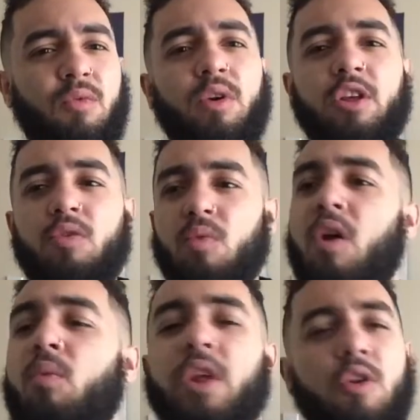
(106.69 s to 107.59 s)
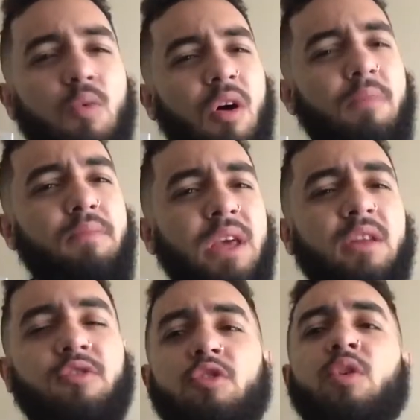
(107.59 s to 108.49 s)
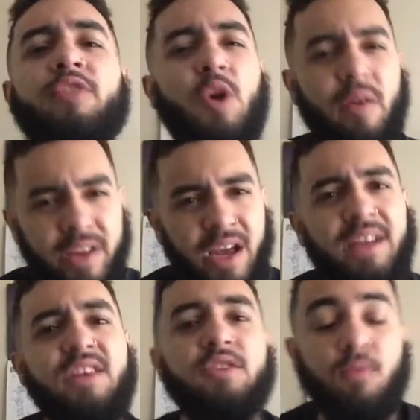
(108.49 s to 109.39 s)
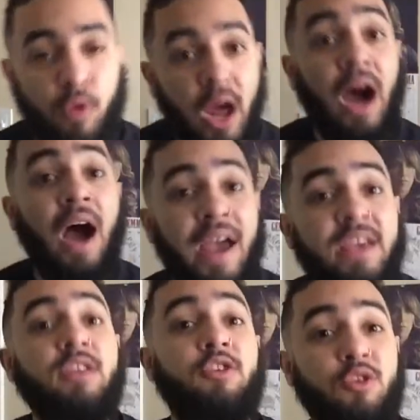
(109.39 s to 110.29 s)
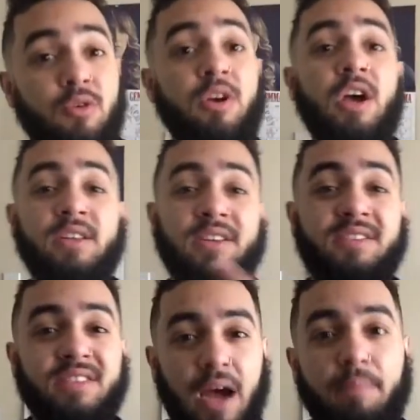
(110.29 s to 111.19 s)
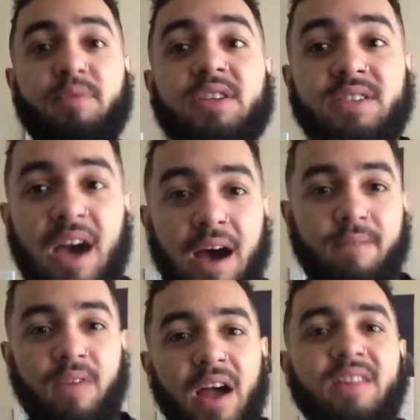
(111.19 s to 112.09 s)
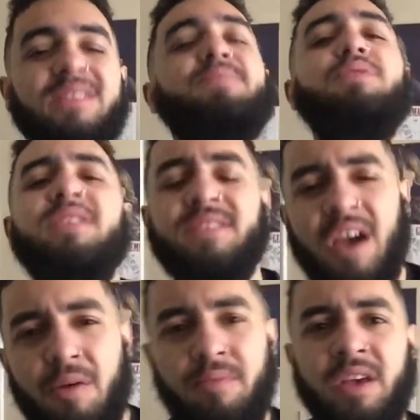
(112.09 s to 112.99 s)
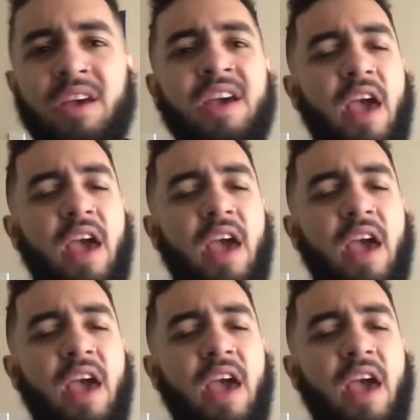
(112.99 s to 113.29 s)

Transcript: What do you want? What do you want me to do? If you have any ideas of what I can do to stop this cop violence, please tell me.